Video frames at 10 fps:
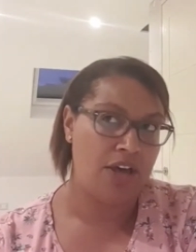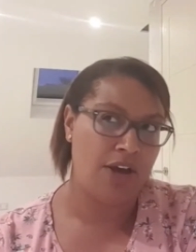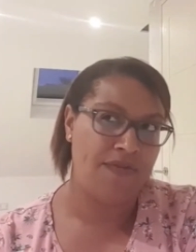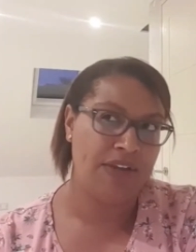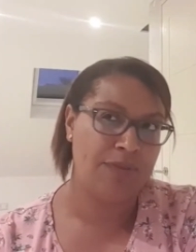I
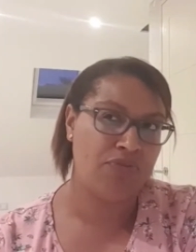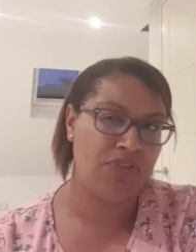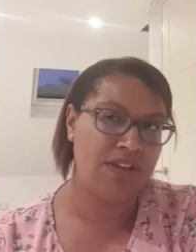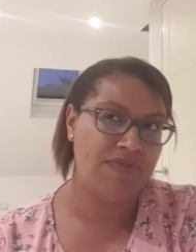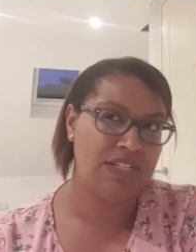think
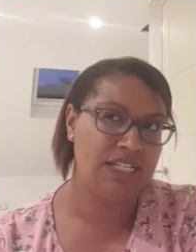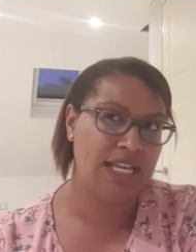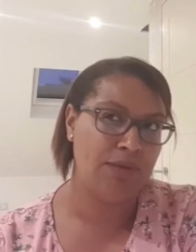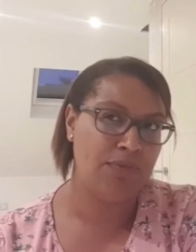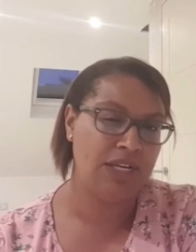
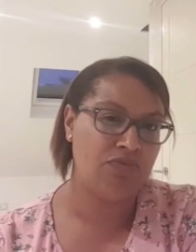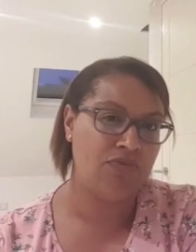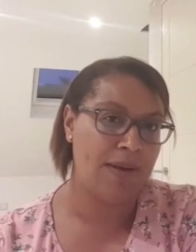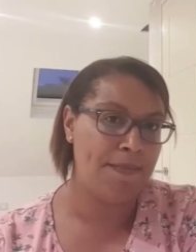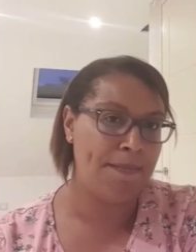previously we had
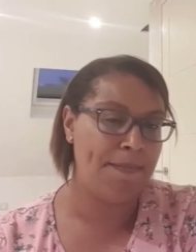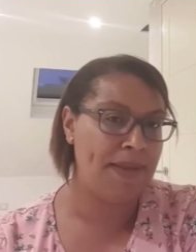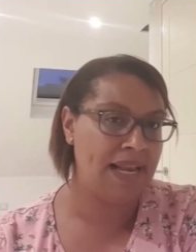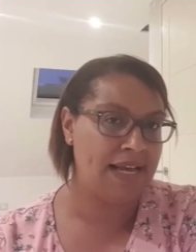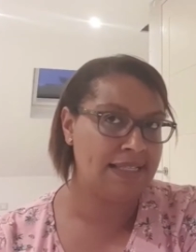run
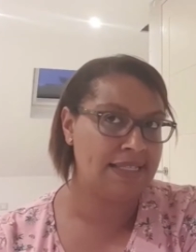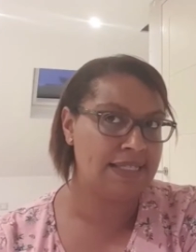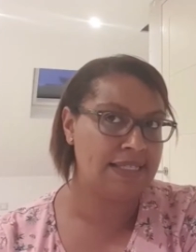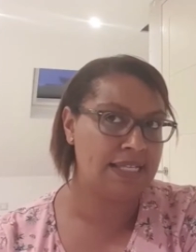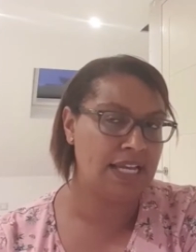bloods,